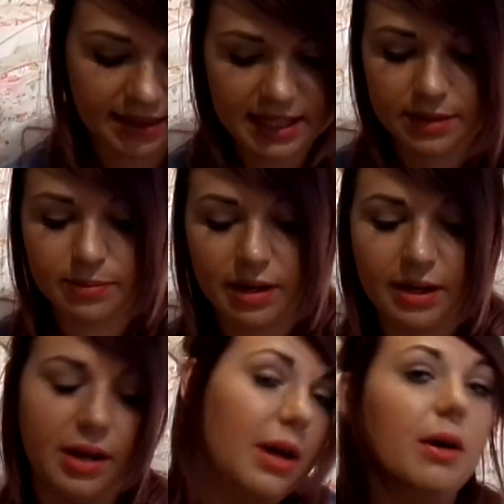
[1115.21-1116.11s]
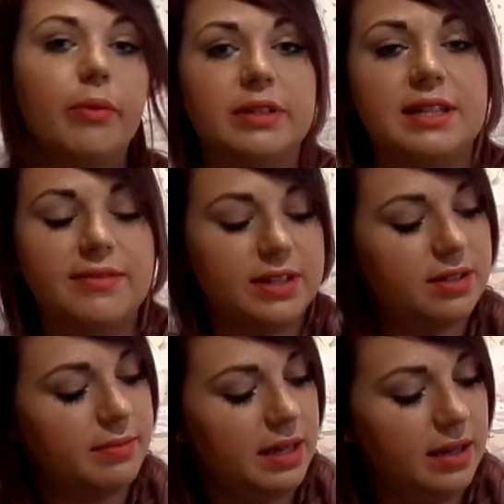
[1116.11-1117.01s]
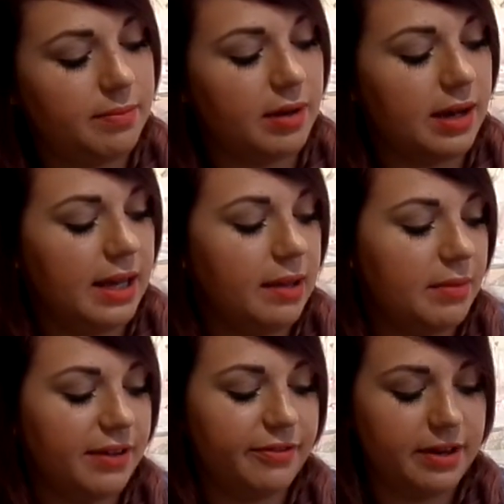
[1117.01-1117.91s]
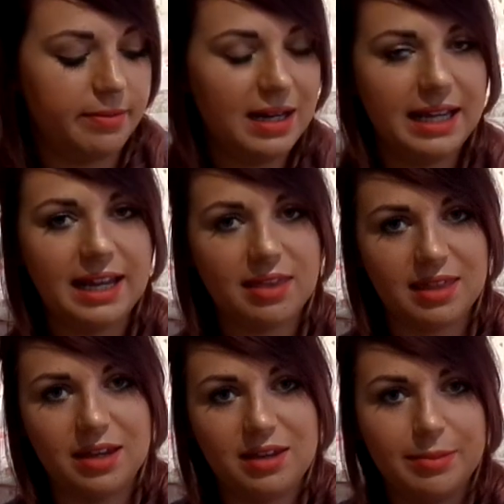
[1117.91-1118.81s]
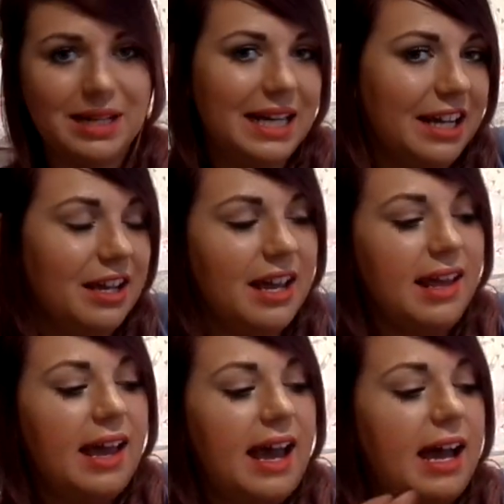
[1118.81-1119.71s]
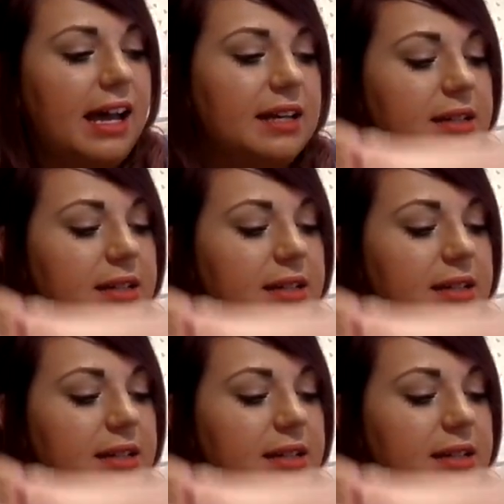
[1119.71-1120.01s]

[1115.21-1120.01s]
This one was given to me by my friend Millie, thank you Millie, and